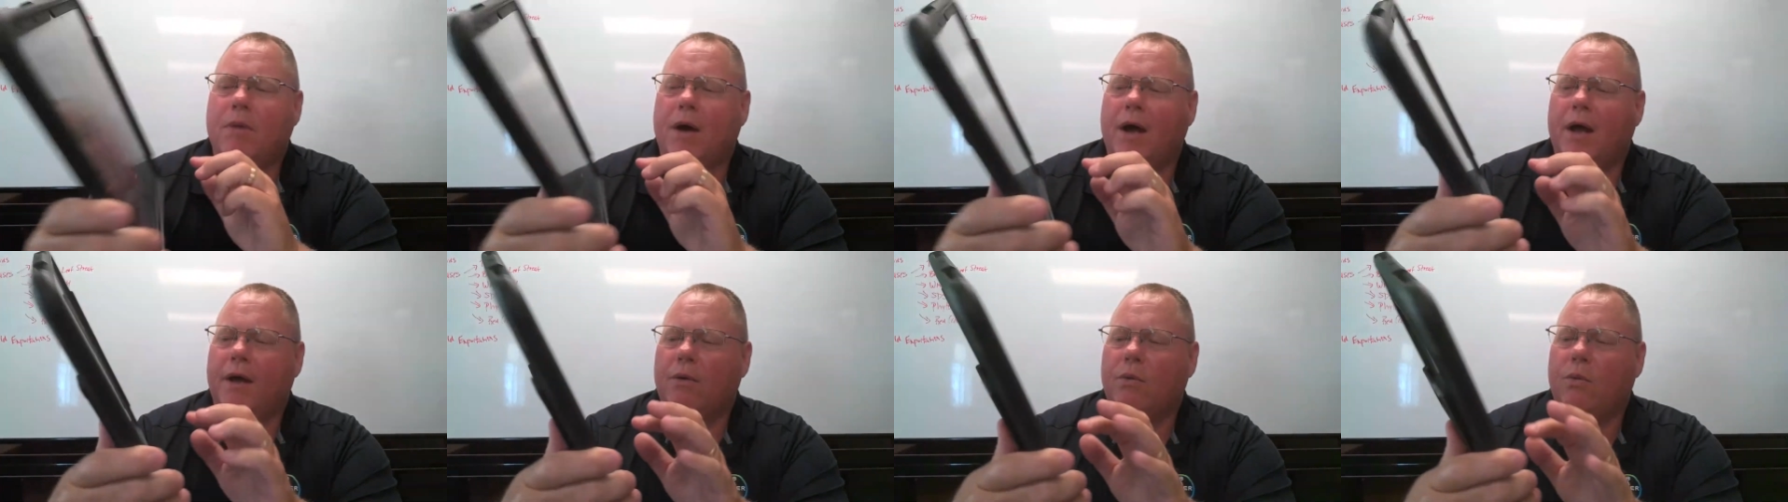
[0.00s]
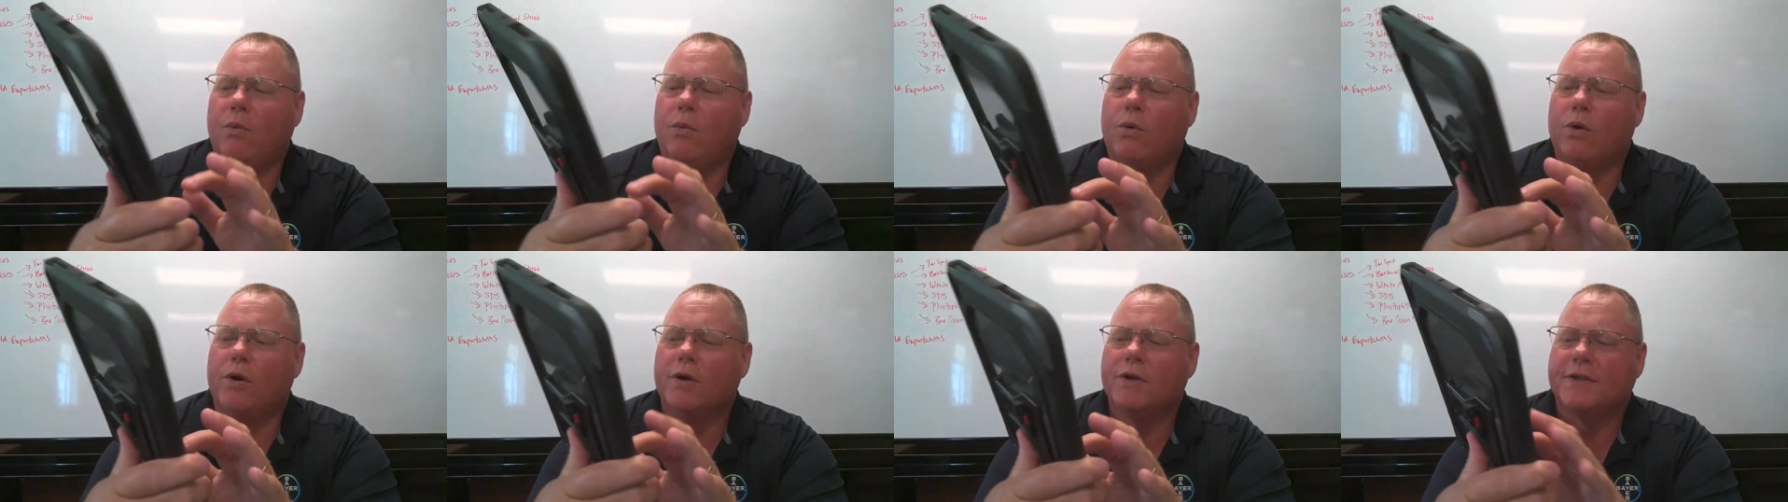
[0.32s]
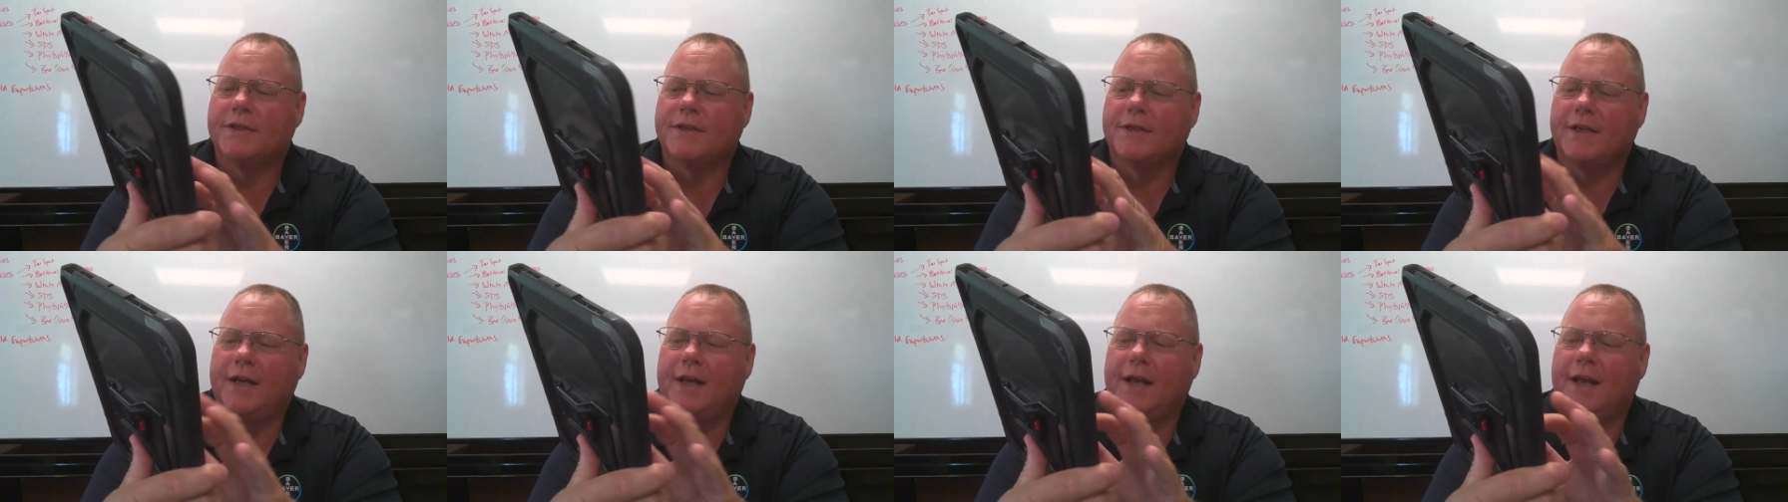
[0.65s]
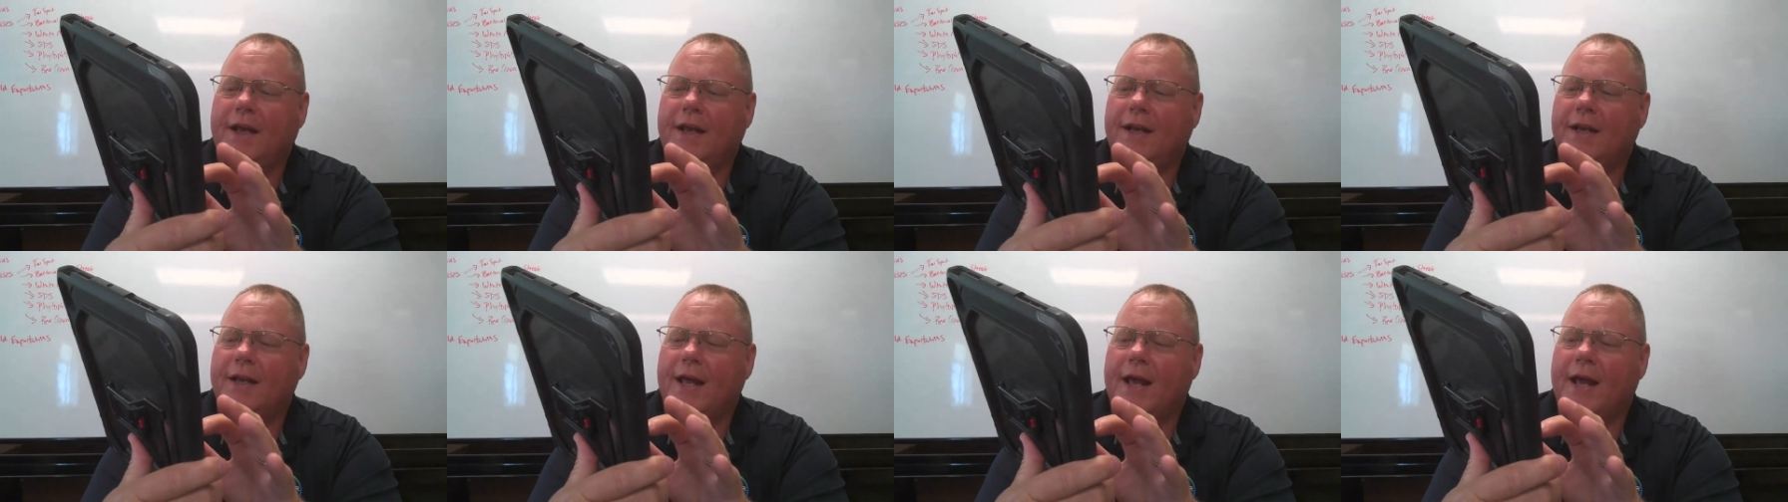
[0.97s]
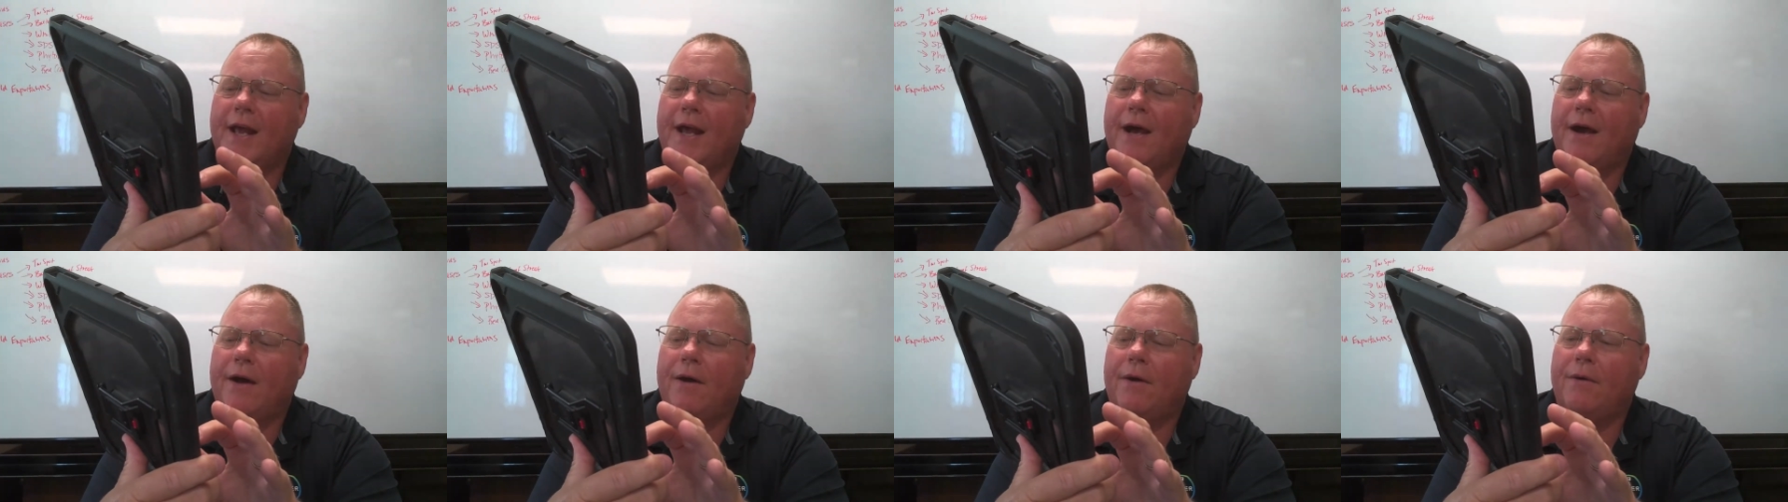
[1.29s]
But we're seeing
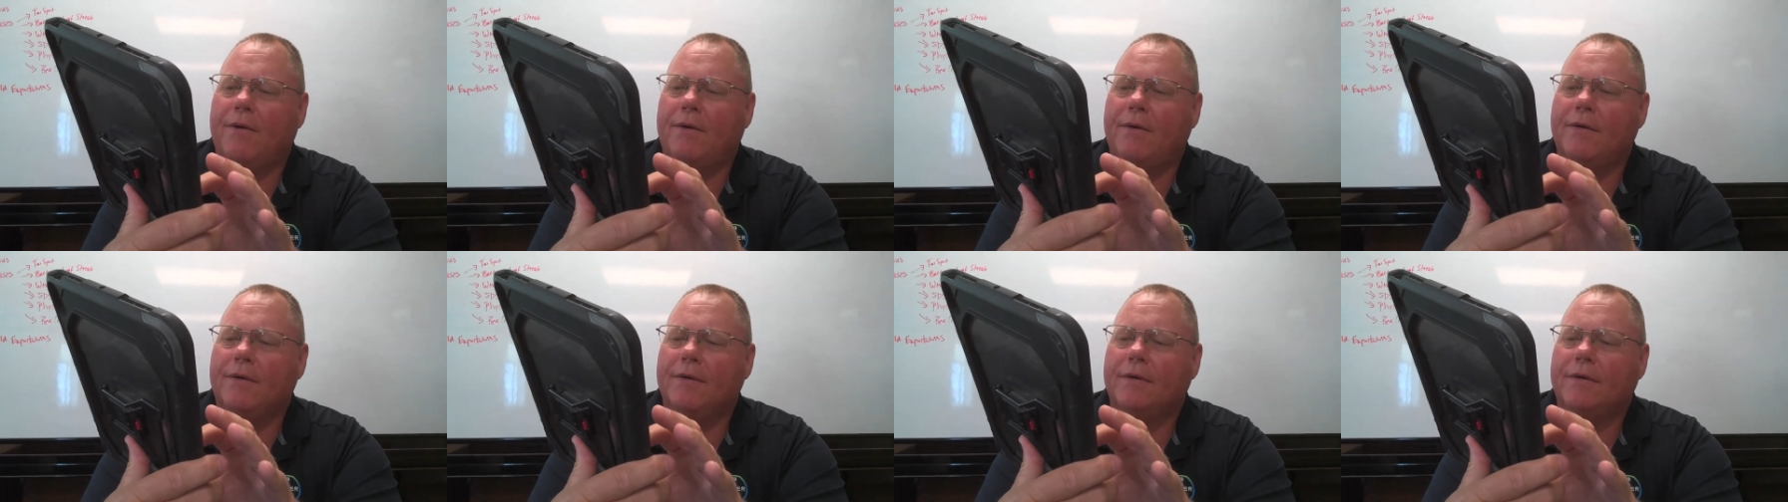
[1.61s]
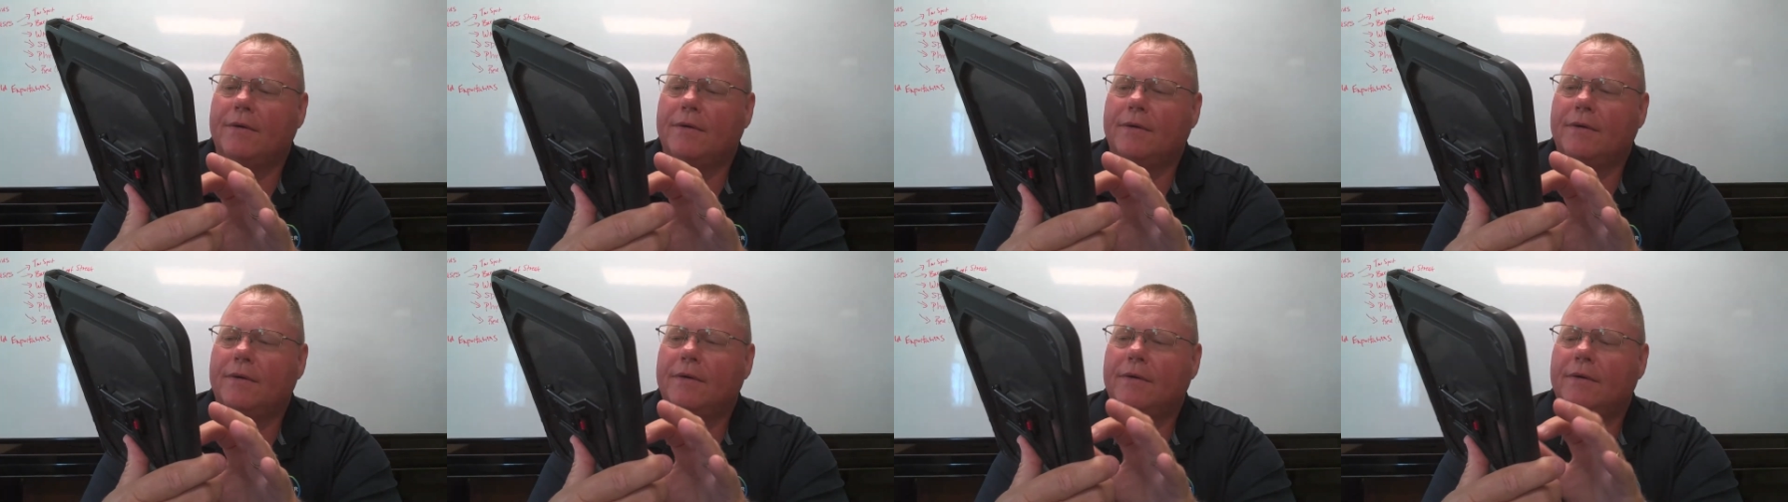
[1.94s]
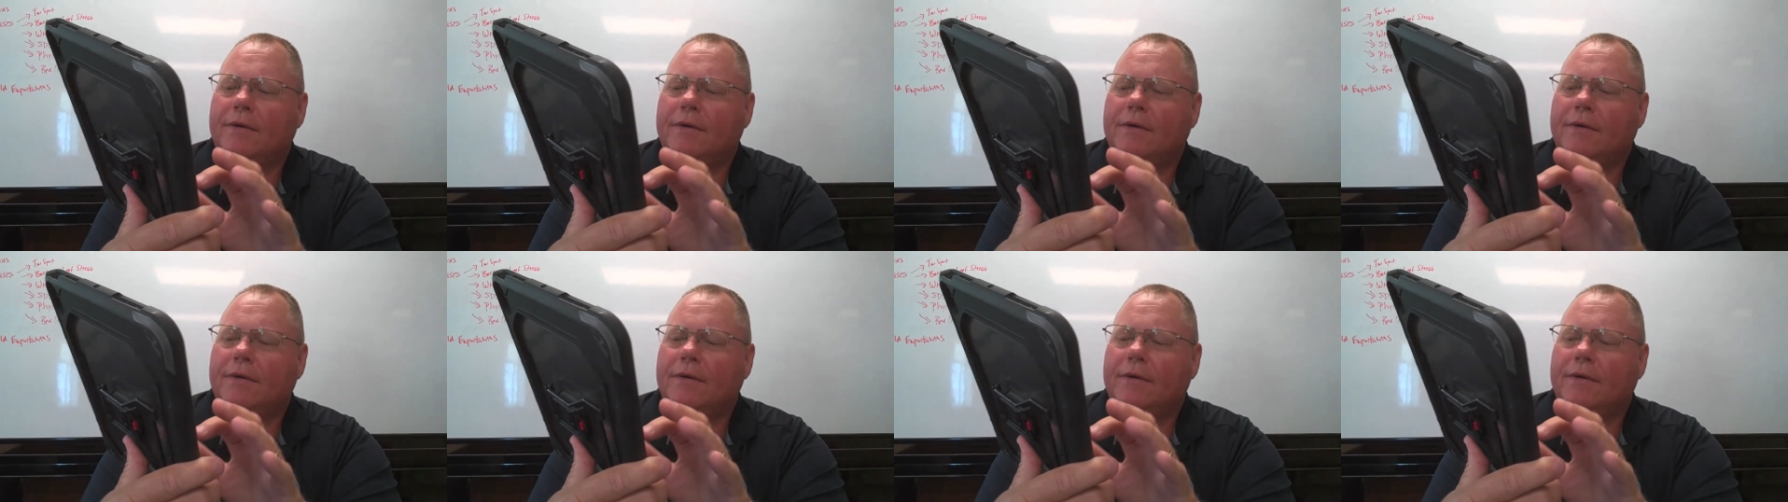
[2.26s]
now